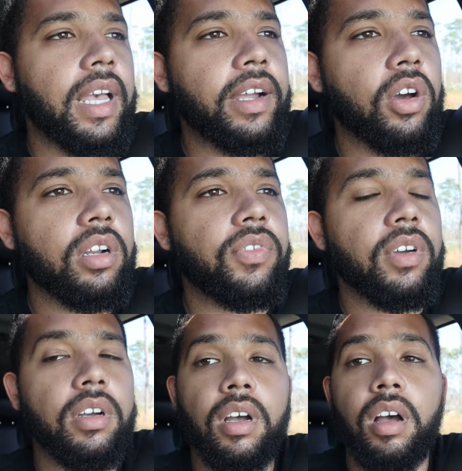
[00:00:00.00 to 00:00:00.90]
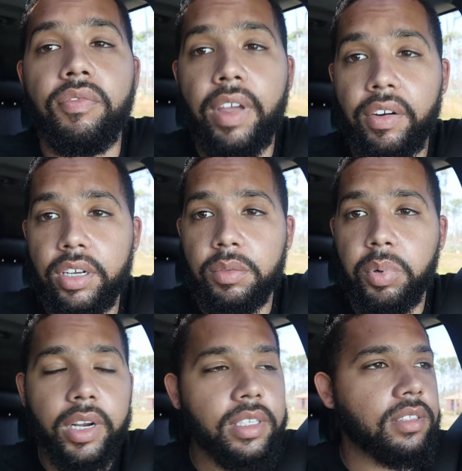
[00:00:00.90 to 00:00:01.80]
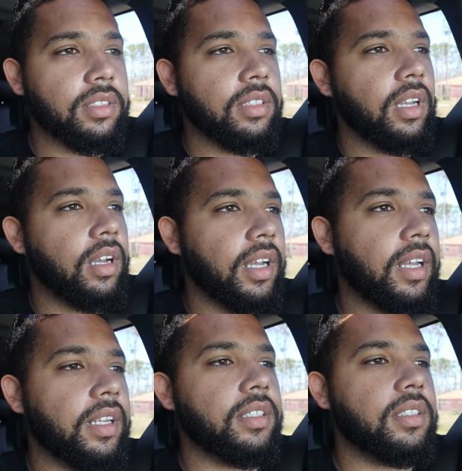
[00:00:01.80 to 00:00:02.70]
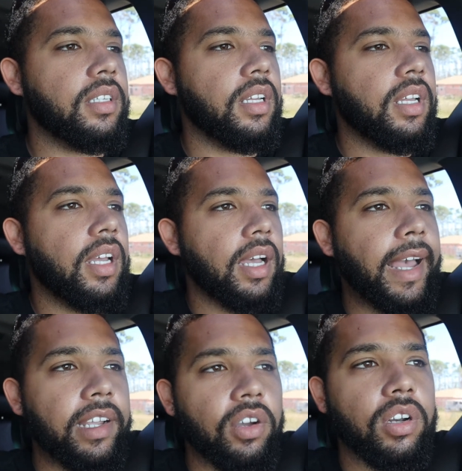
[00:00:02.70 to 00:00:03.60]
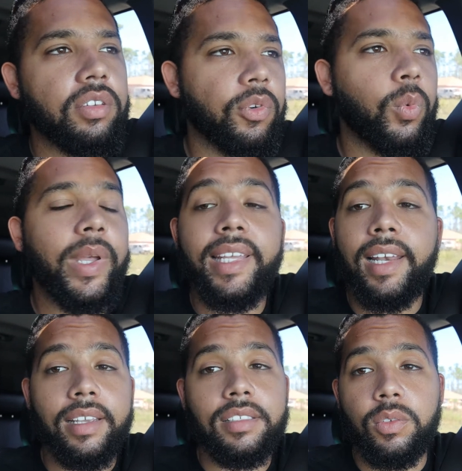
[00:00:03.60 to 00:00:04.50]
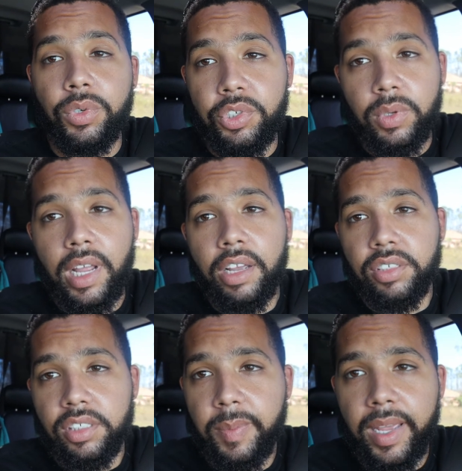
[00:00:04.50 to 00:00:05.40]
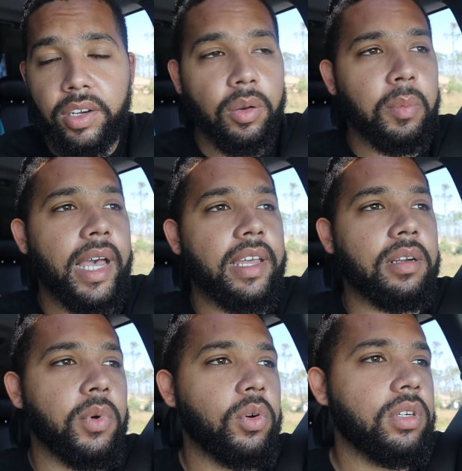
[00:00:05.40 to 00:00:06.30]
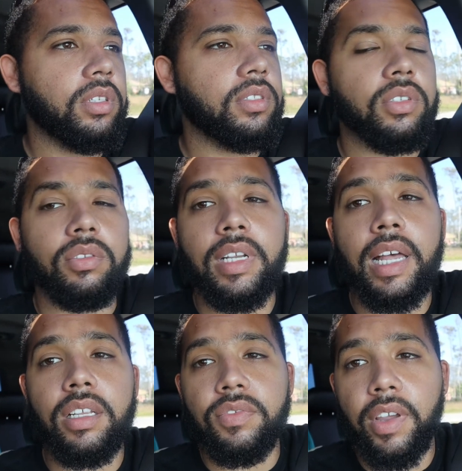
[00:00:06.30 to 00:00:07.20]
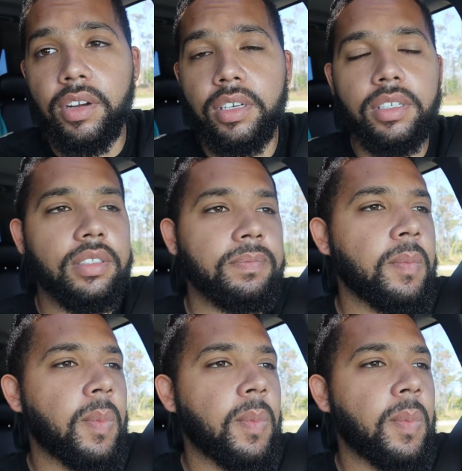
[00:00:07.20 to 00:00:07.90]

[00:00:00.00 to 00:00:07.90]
I got it for a very good price, and I got it for way less than what you would actually spend on buying a motor, so that is very good.